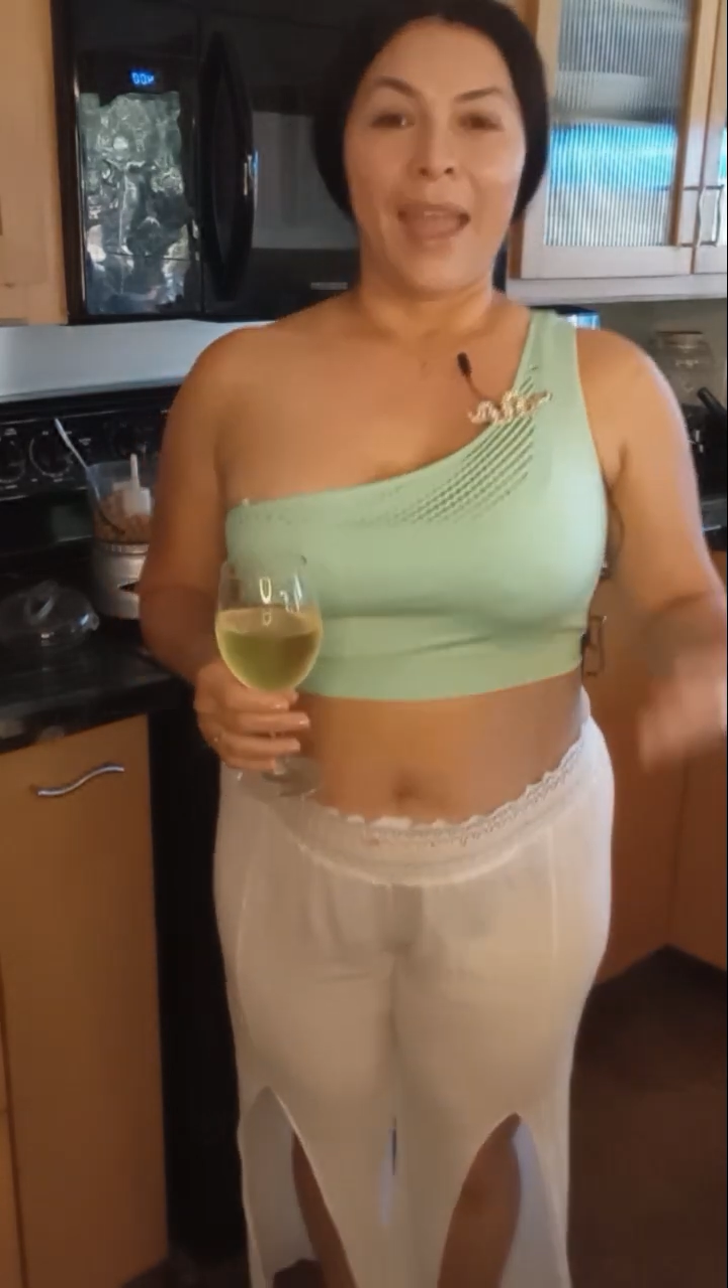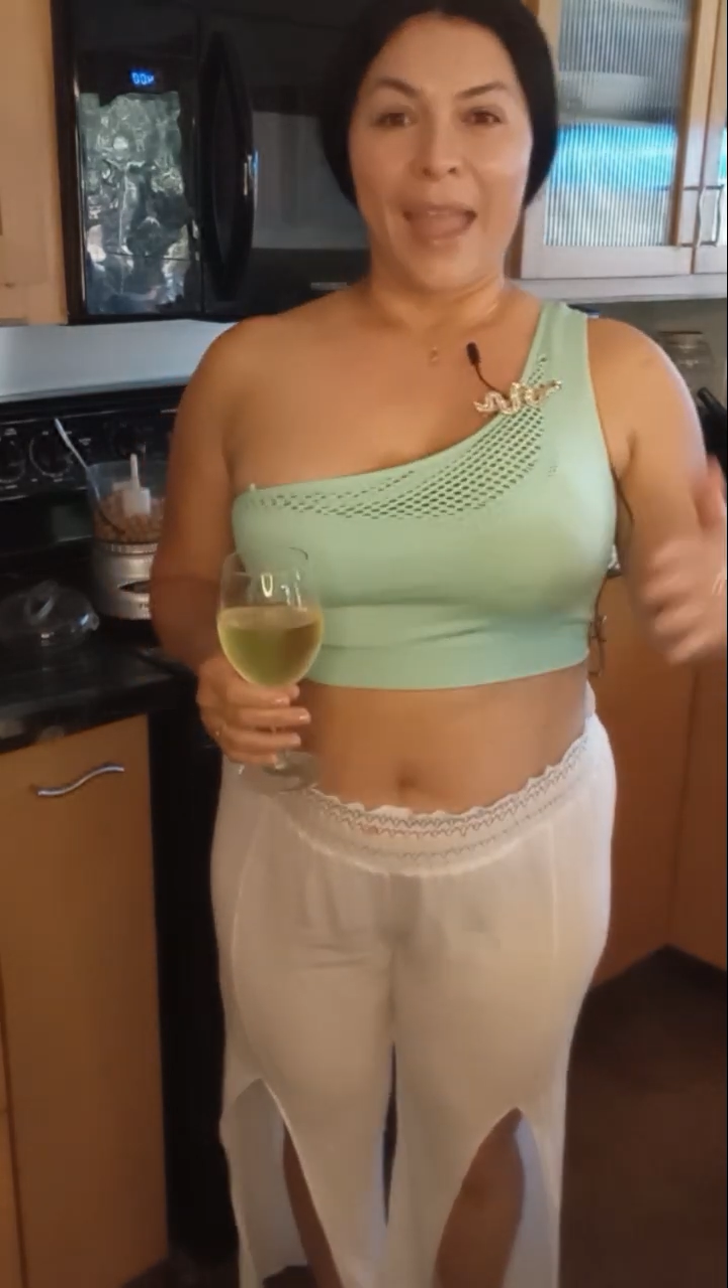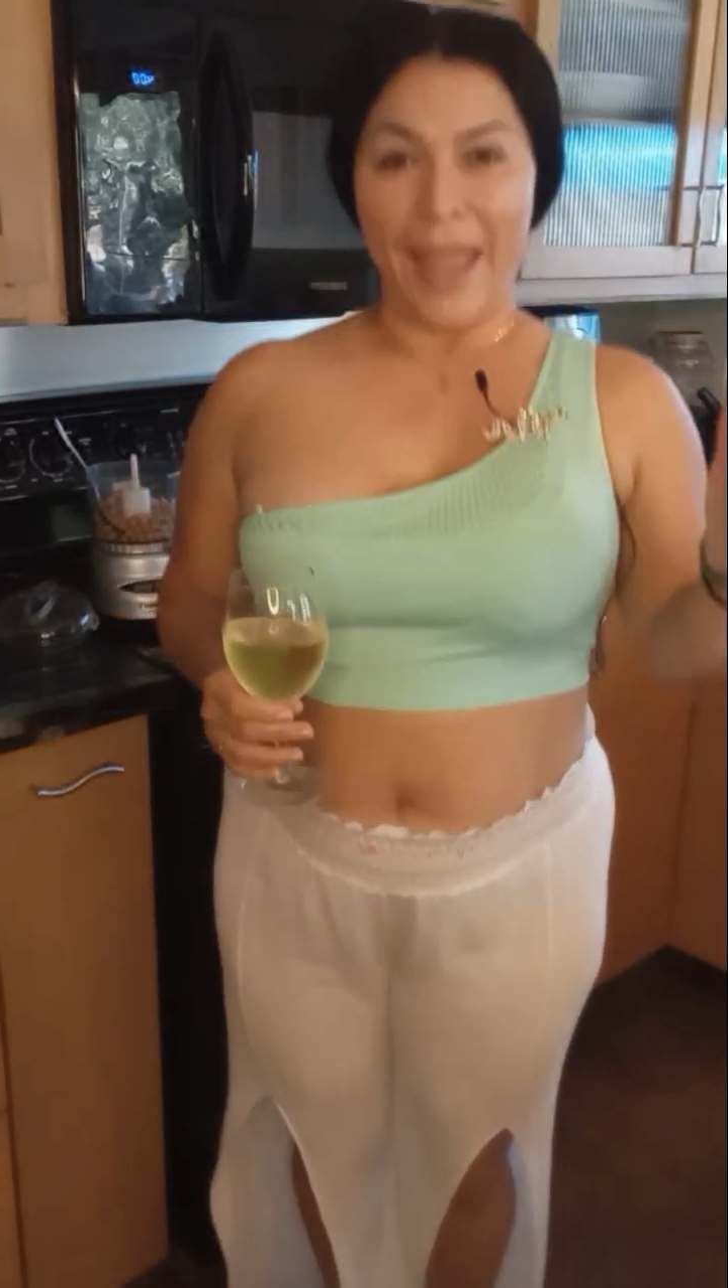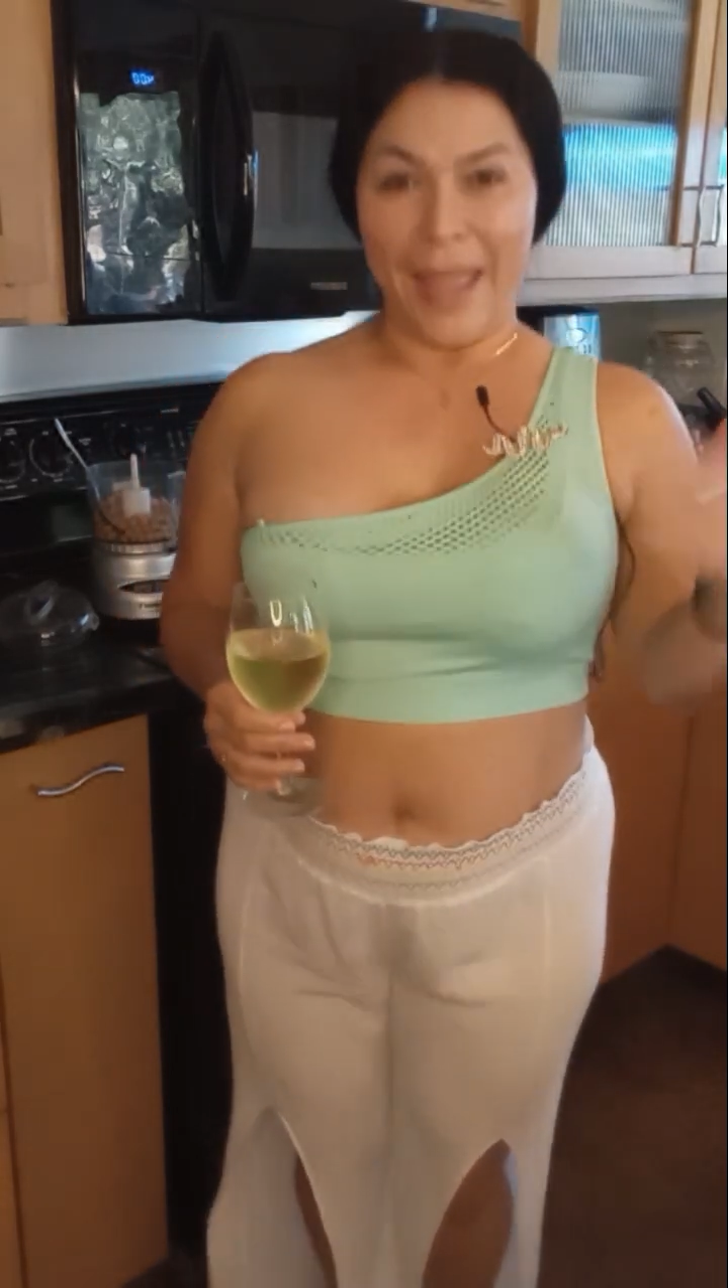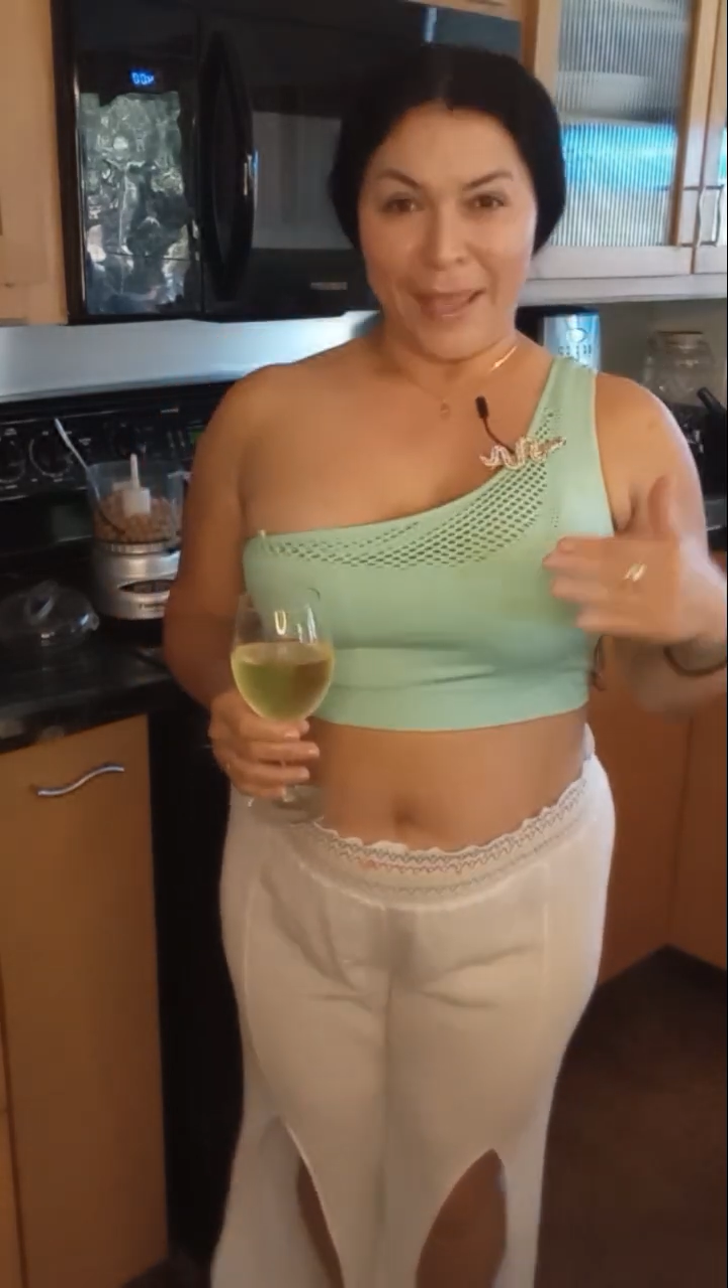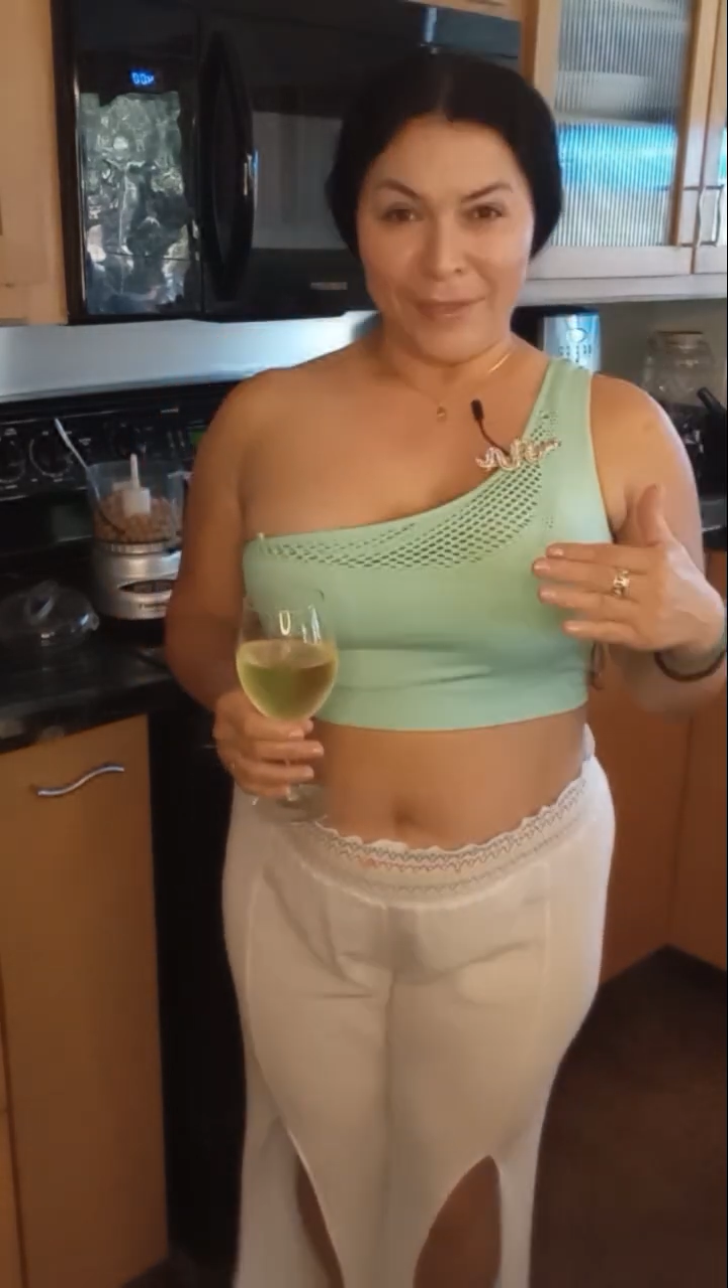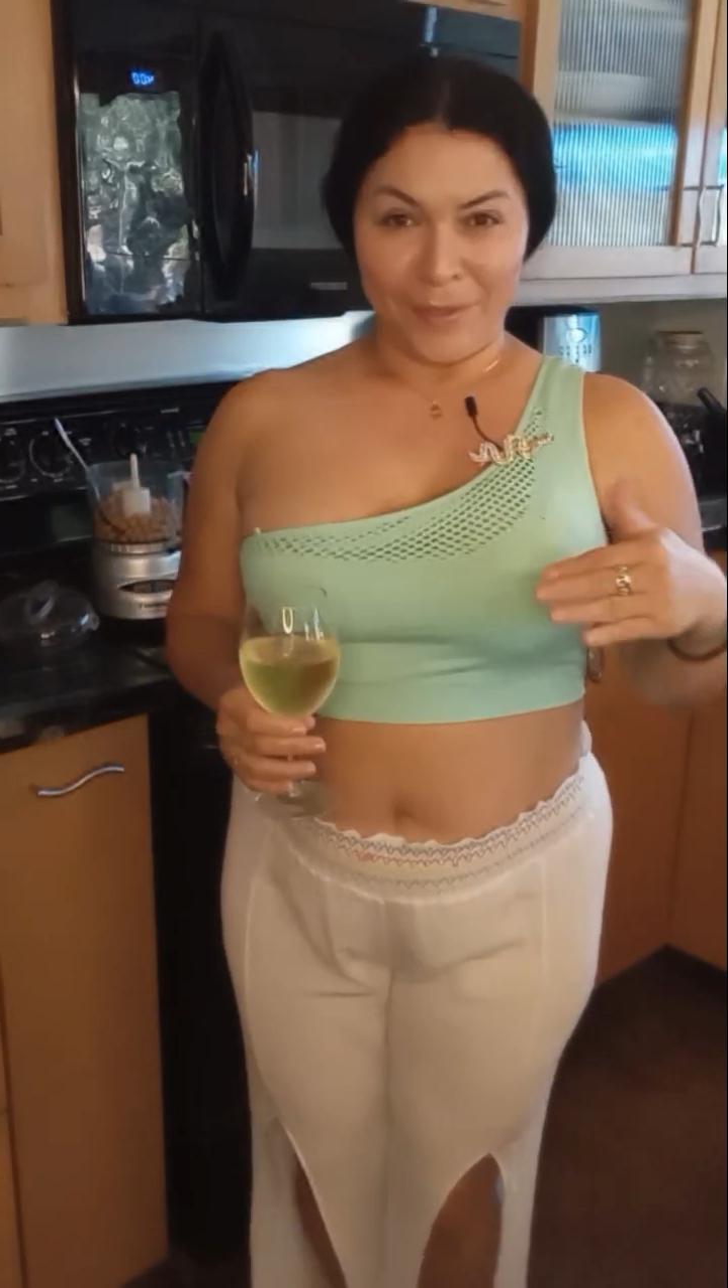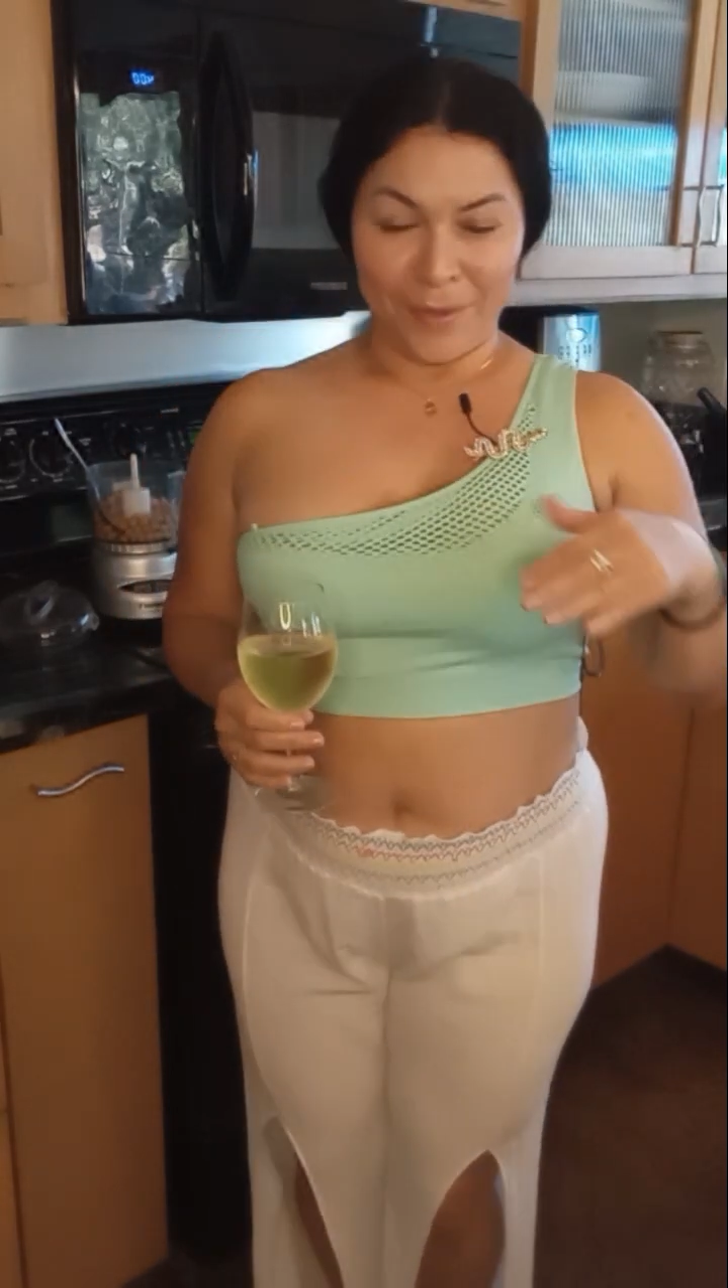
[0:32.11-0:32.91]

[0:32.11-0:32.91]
And